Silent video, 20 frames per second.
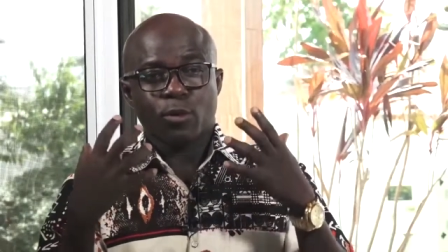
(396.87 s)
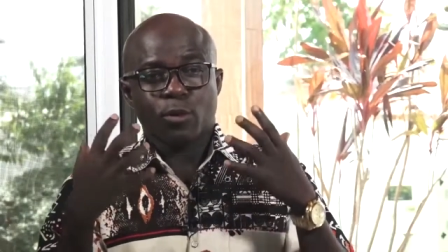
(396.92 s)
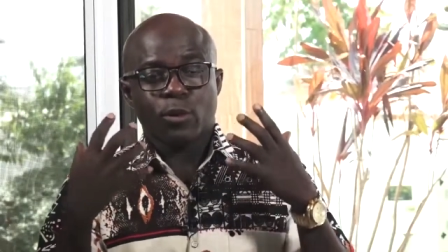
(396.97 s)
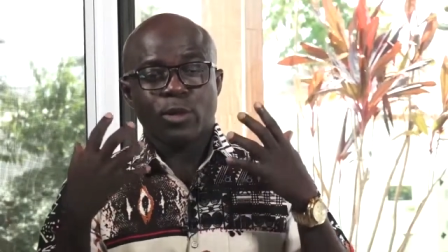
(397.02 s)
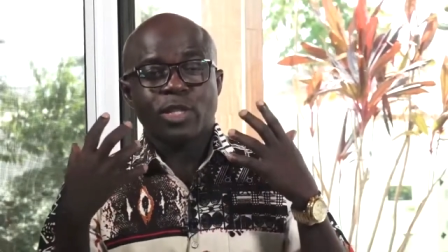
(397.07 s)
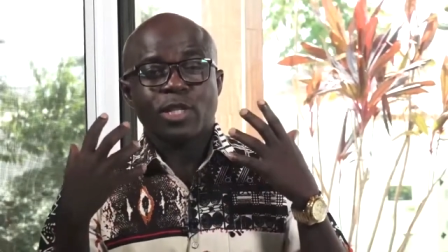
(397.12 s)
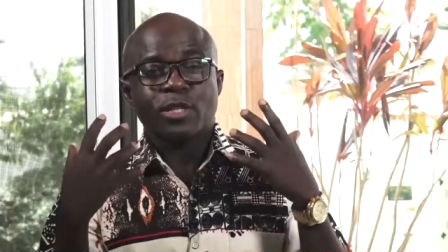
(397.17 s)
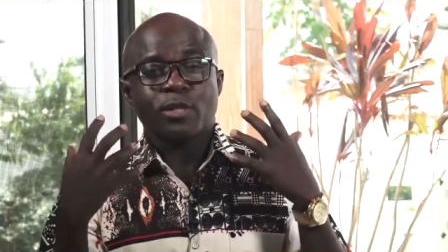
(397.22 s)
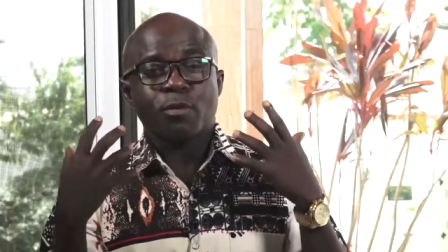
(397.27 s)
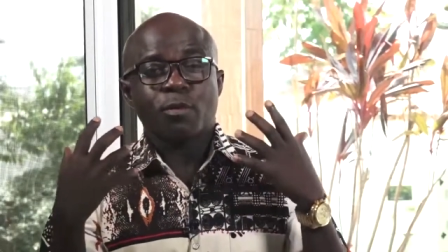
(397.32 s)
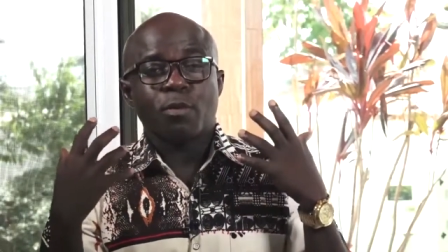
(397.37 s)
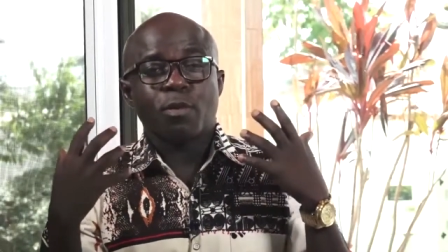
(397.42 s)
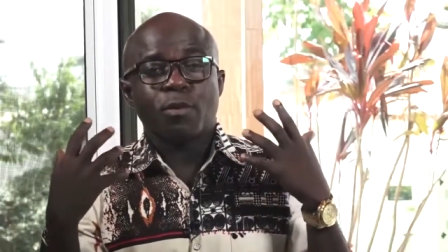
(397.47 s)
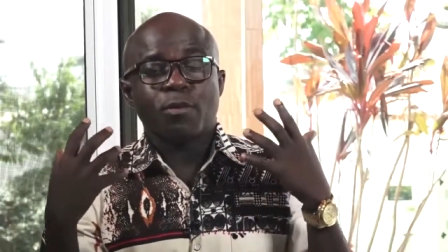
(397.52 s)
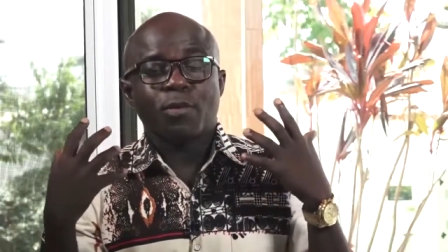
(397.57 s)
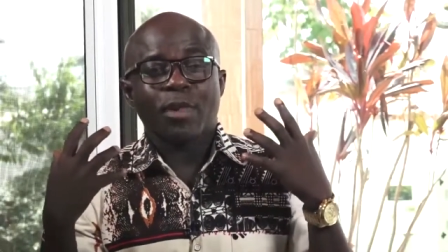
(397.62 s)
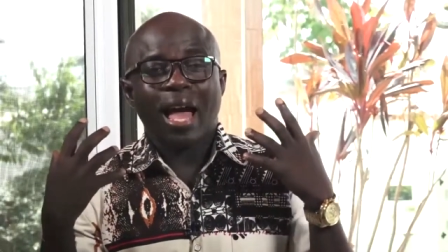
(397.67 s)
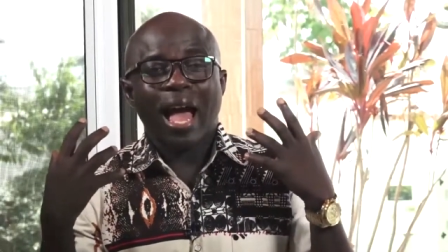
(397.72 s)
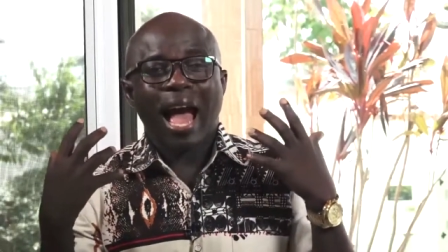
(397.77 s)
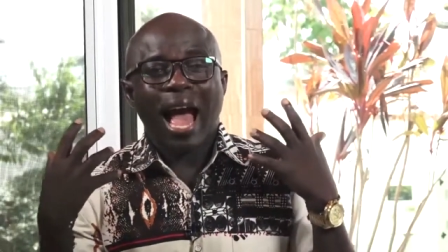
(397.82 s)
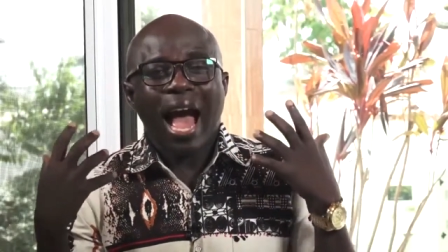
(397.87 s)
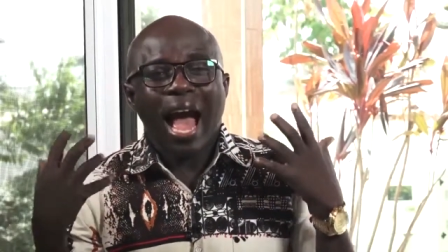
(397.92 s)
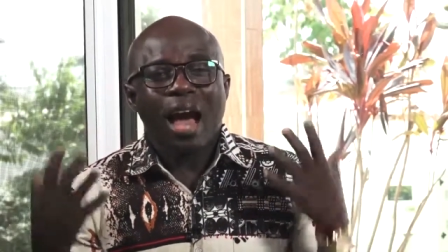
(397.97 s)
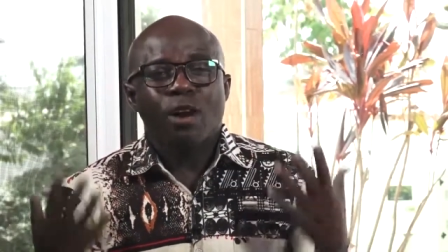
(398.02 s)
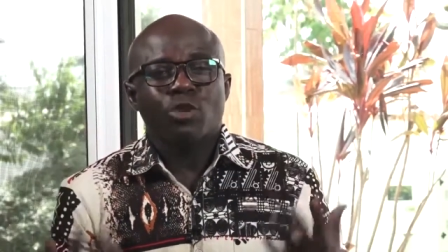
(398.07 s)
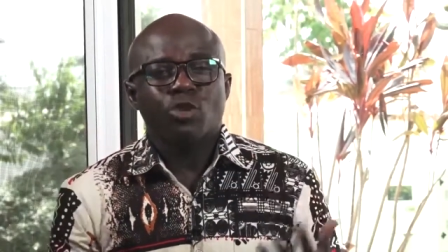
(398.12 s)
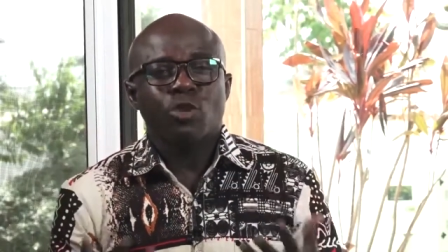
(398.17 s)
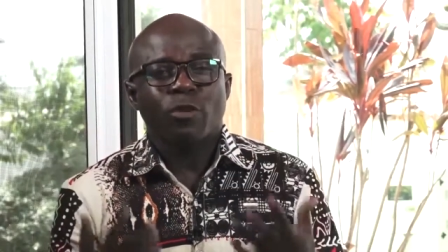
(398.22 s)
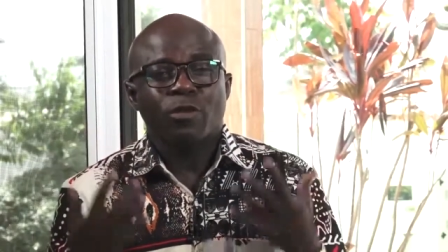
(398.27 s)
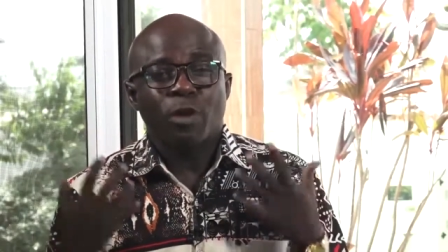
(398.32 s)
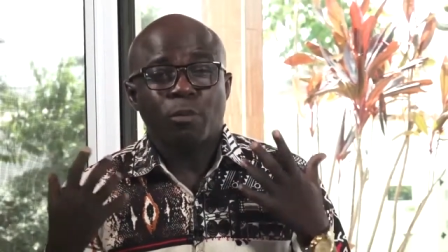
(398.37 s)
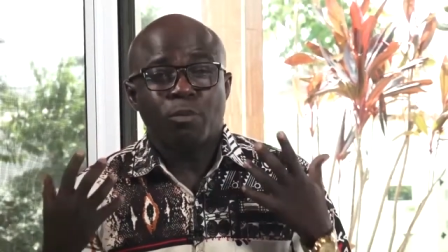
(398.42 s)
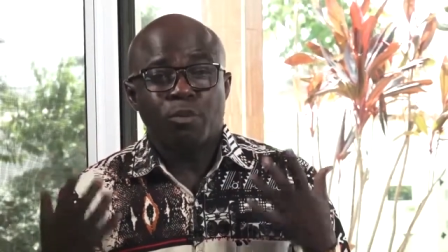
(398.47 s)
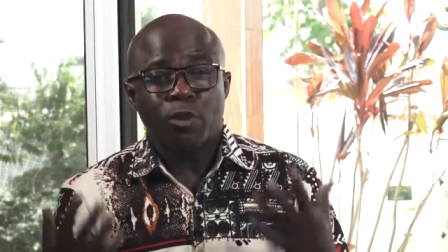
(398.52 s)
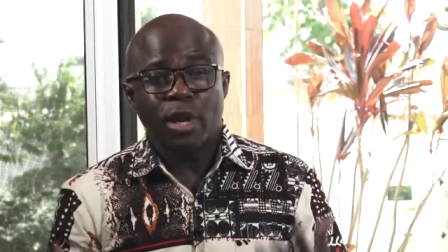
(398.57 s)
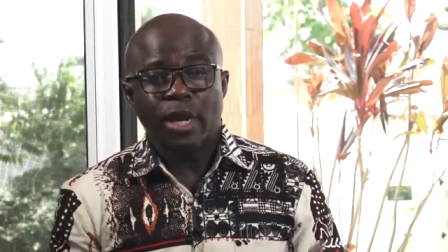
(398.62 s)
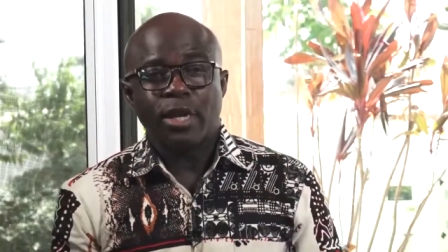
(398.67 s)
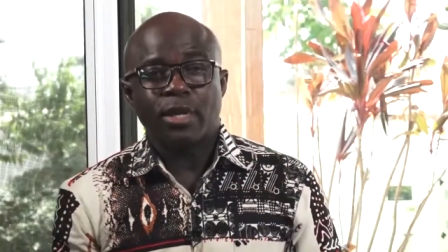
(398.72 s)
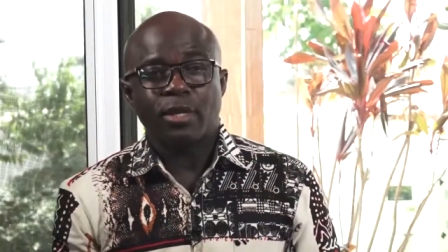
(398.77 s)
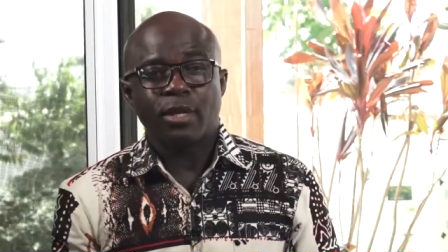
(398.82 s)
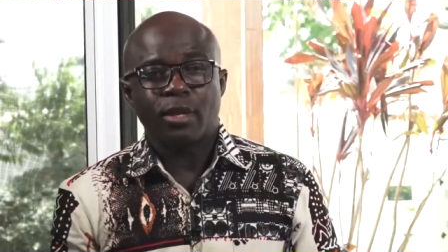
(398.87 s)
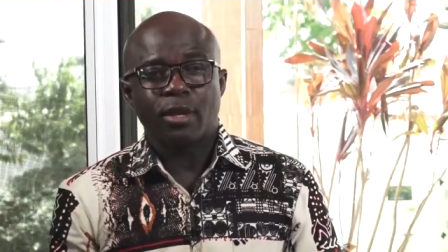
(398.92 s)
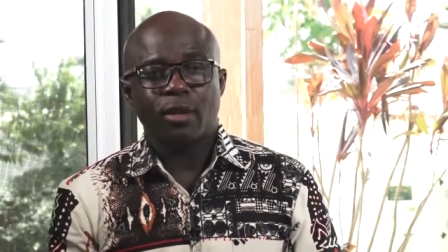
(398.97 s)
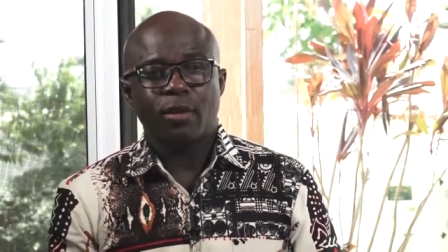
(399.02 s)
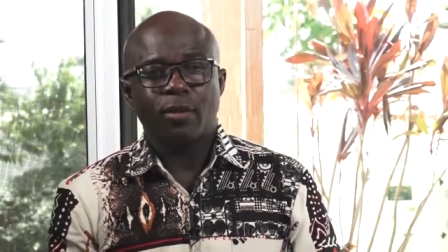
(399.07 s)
which is out of the brain,